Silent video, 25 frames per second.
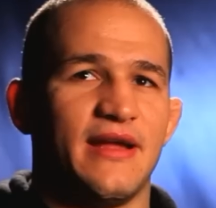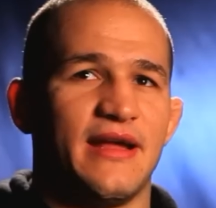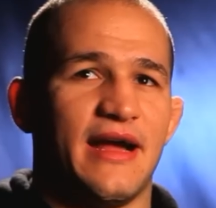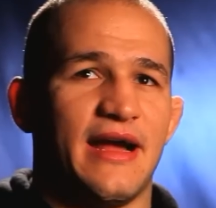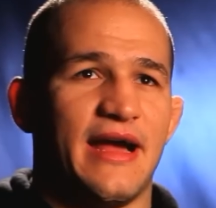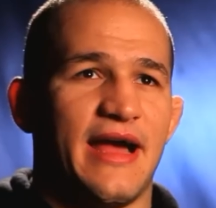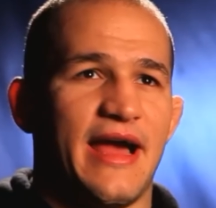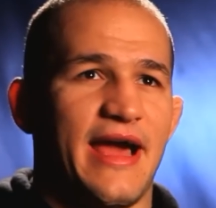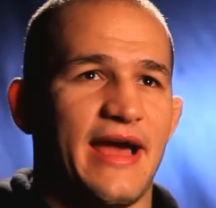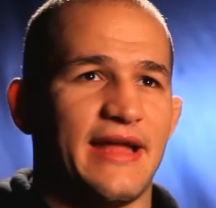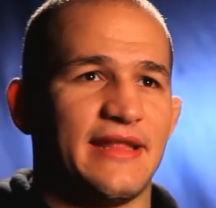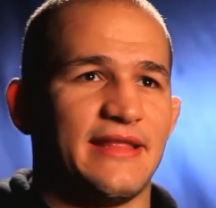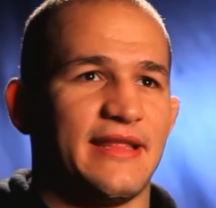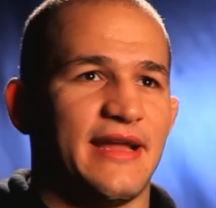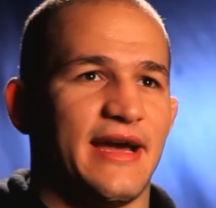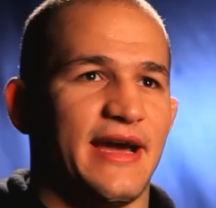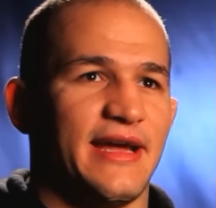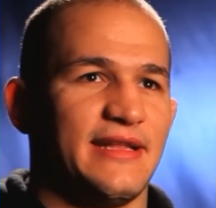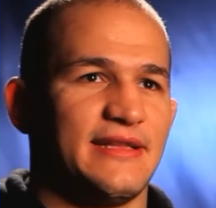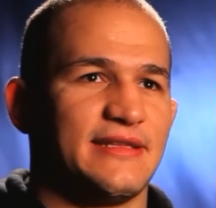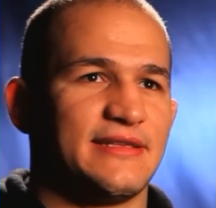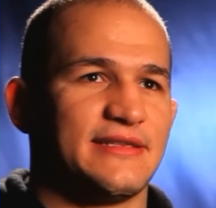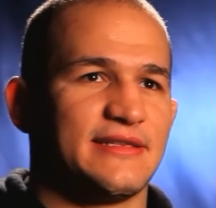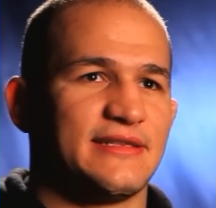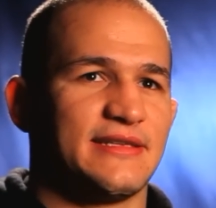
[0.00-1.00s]
I had
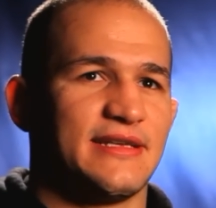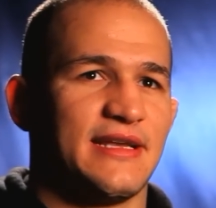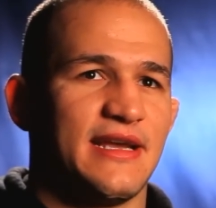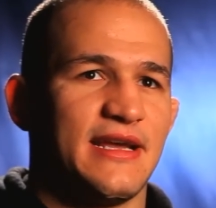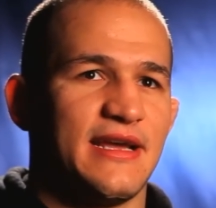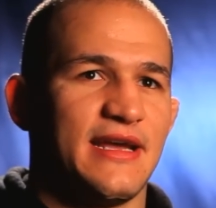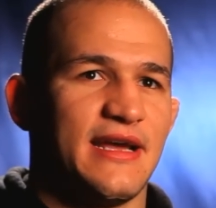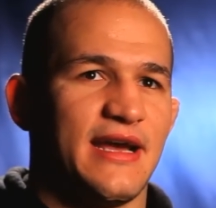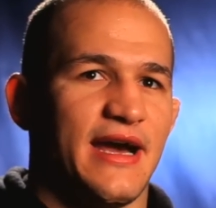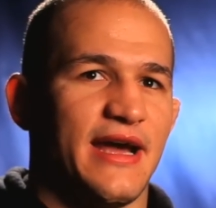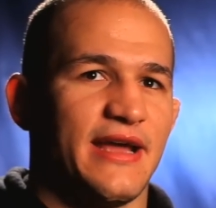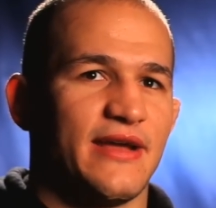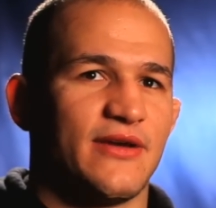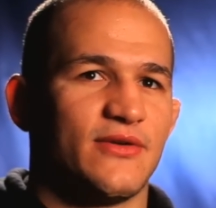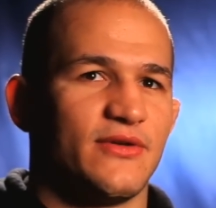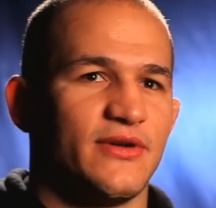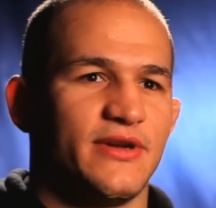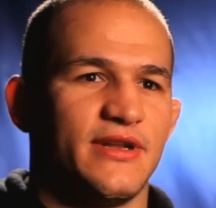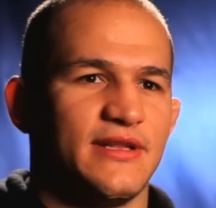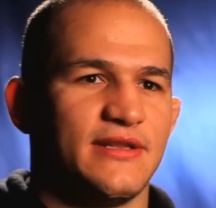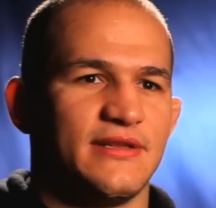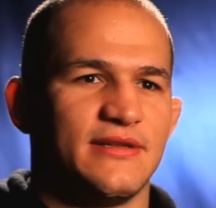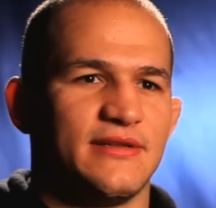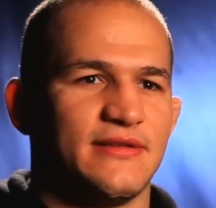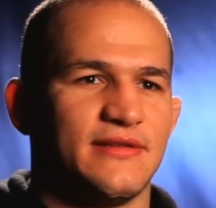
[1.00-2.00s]
nights I
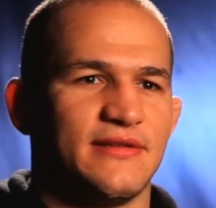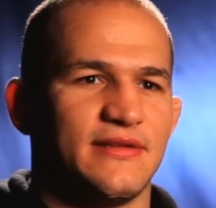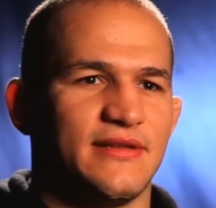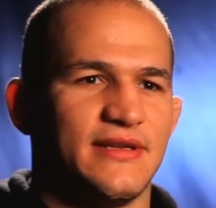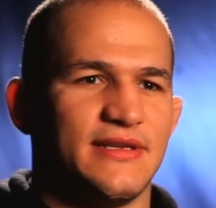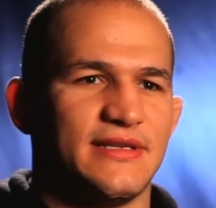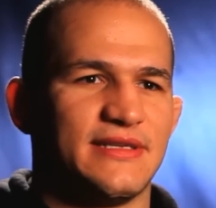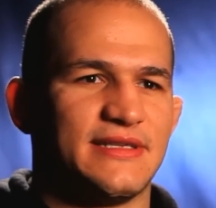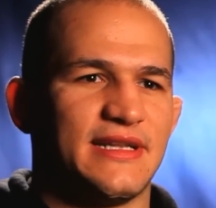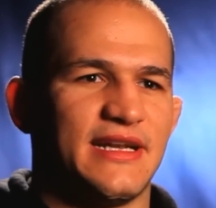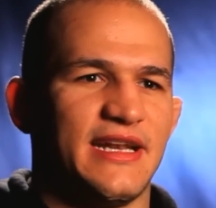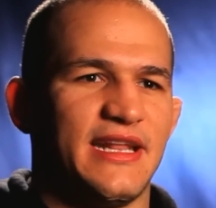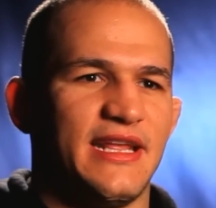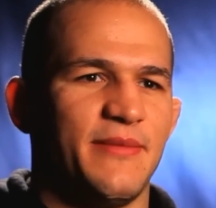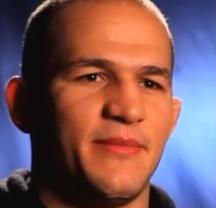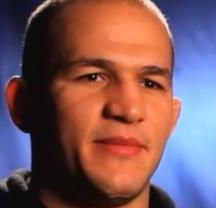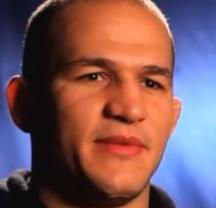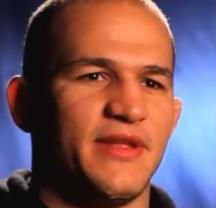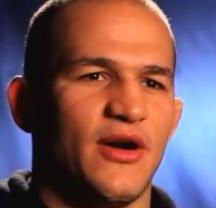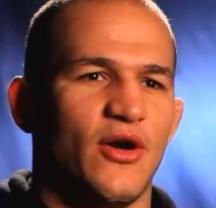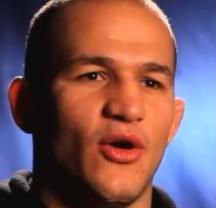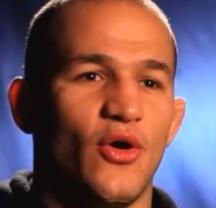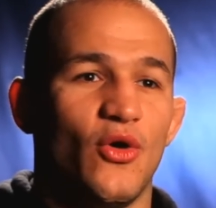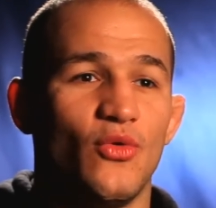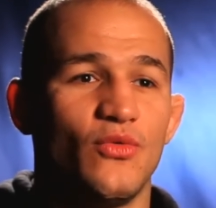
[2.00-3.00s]
couldn't sleep
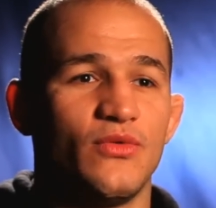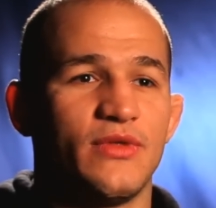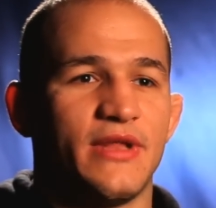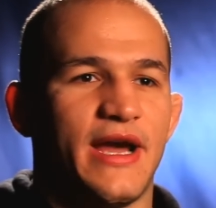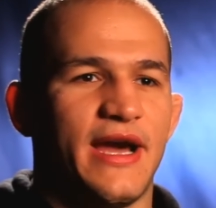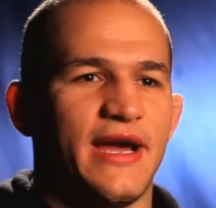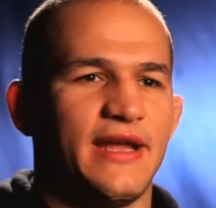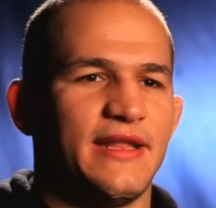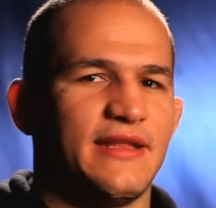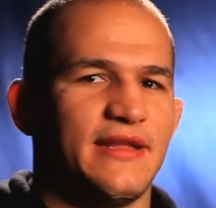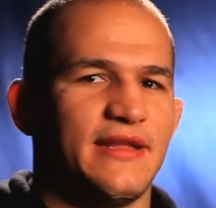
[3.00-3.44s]
the whole night